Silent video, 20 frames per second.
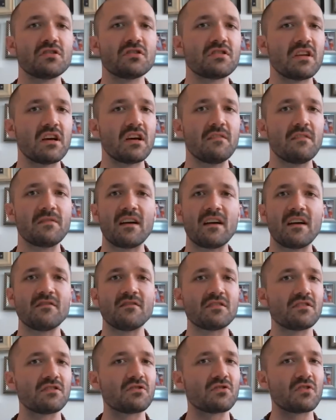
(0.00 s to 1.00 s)
yourself for
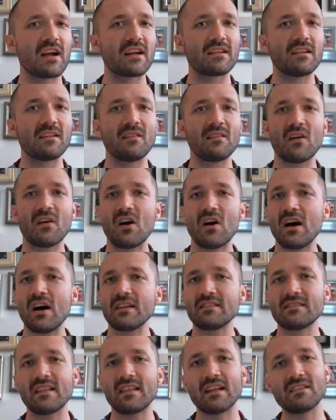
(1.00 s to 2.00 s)
having distracted
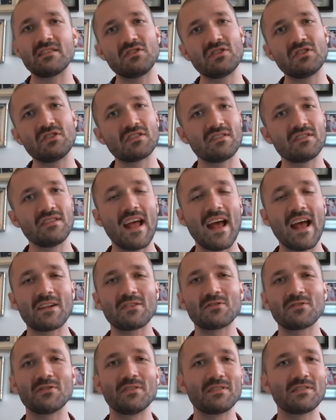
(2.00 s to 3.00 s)
thoughts. That's just
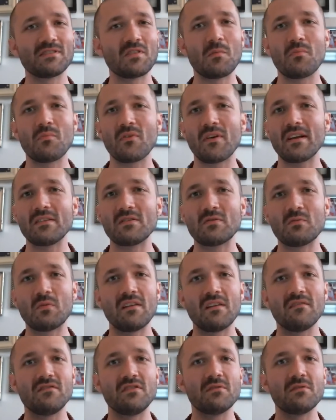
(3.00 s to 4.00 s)
natural. It's the brain's
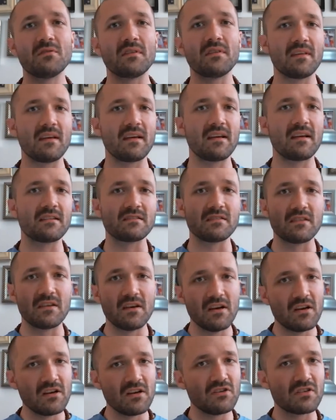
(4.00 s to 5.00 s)
way of doing things.
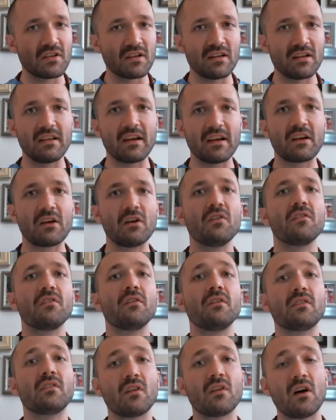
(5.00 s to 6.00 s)
You're just going to let go of
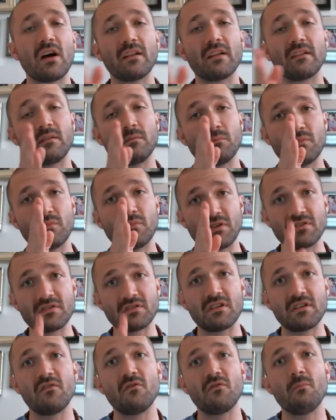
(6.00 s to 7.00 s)
those thoughts and bring
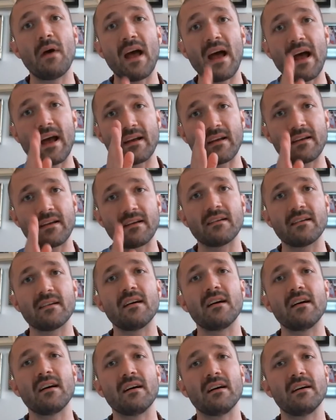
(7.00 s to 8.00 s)
yourself back
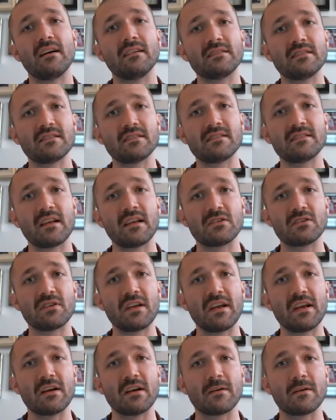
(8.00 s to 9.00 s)
to center
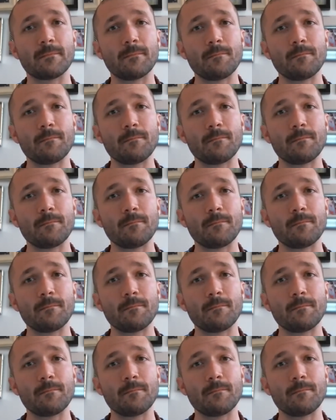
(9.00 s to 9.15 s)
here.